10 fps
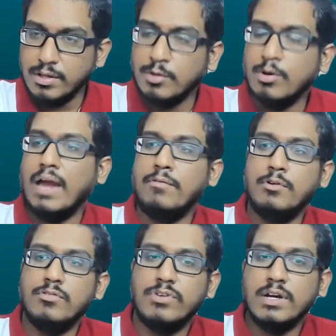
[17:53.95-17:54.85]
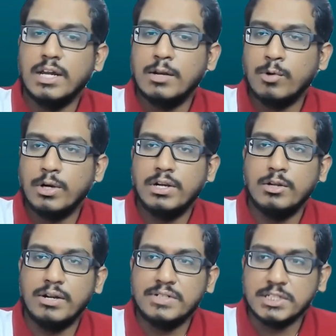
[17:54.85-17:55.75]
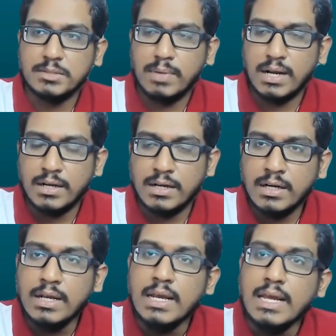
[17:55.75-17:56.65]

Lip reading: You have to forget what you have just blundered